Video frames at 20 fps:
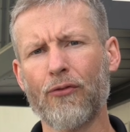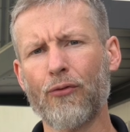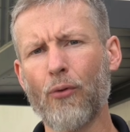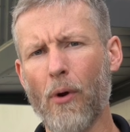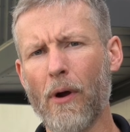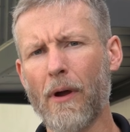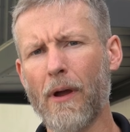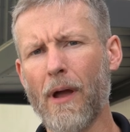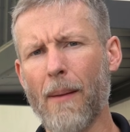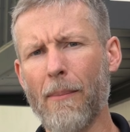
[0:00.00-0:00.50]

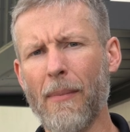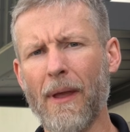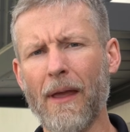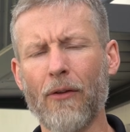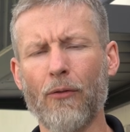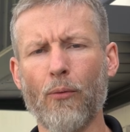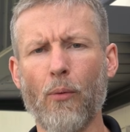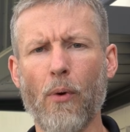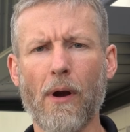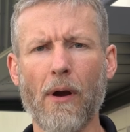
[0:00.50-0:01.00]

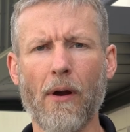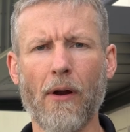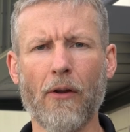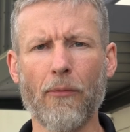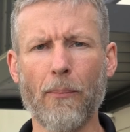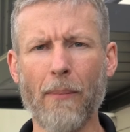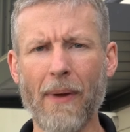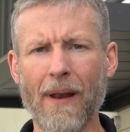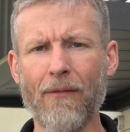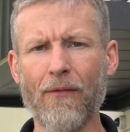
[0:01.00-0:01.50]
shortcomings? What are
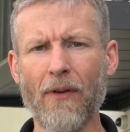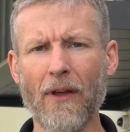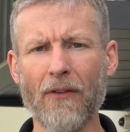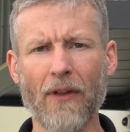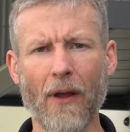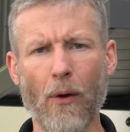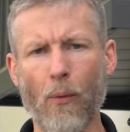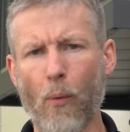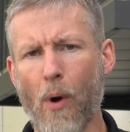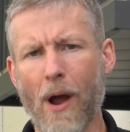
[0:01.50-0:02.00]
its benefits?
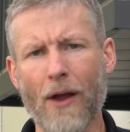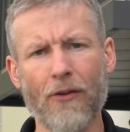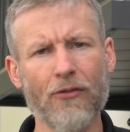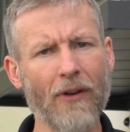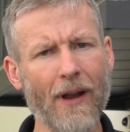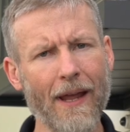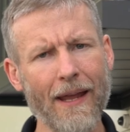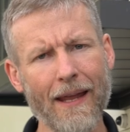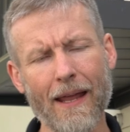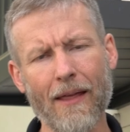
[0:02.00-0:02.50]
Like, why
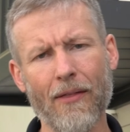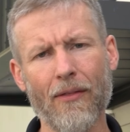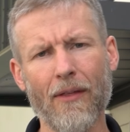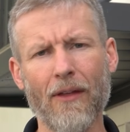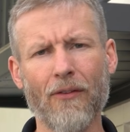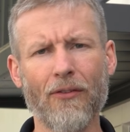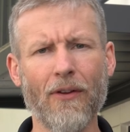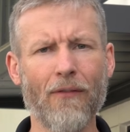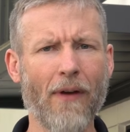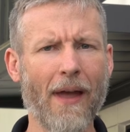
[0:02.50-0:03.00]
should I get
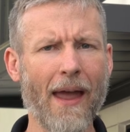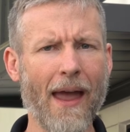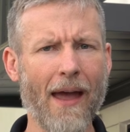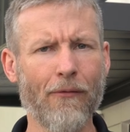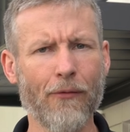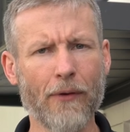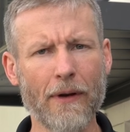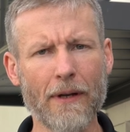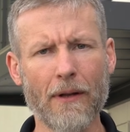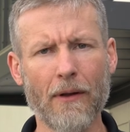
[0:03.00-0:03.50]
this if I
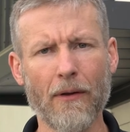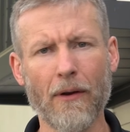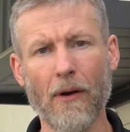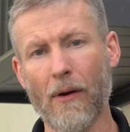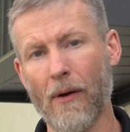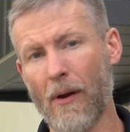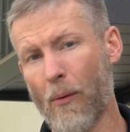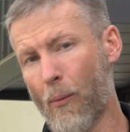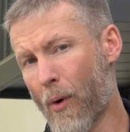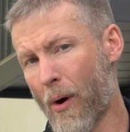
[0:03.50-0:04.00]
have
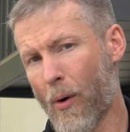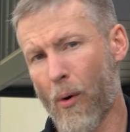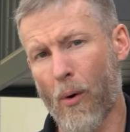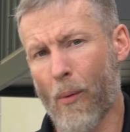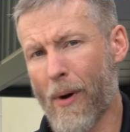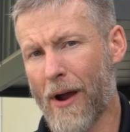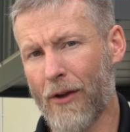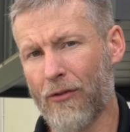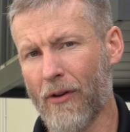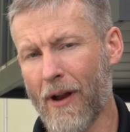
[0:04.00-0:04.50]
Reload,
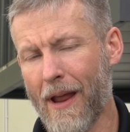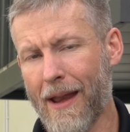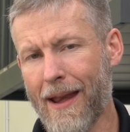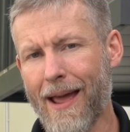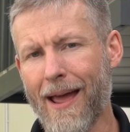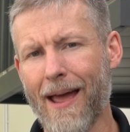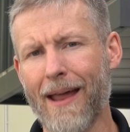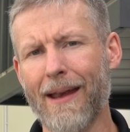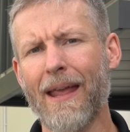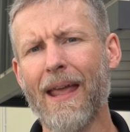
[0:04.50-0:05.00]
or why should I
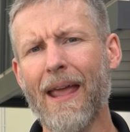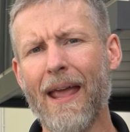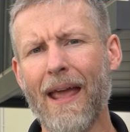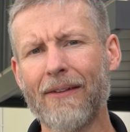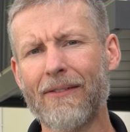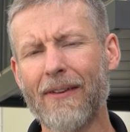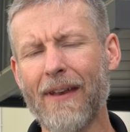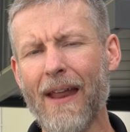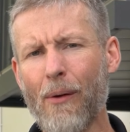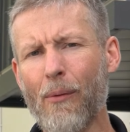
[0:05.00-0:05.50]
not?
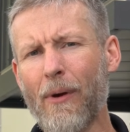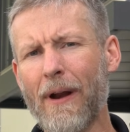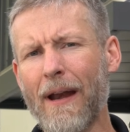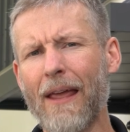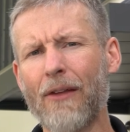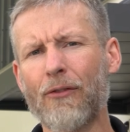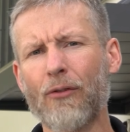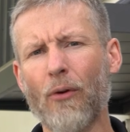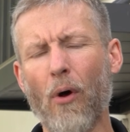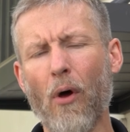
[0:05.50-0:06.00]
And today we're going to
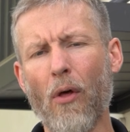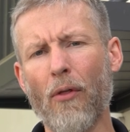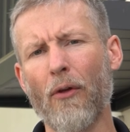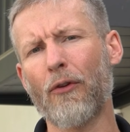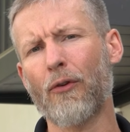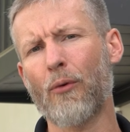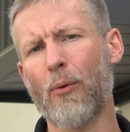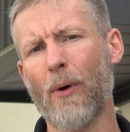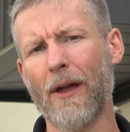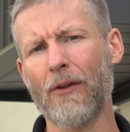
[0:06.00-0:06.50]
answer all
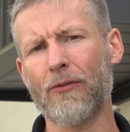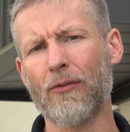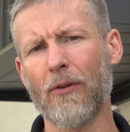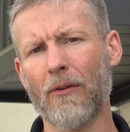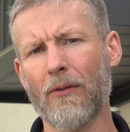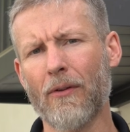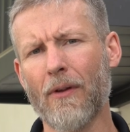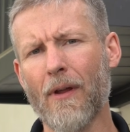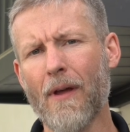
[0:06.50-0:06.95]
those questions.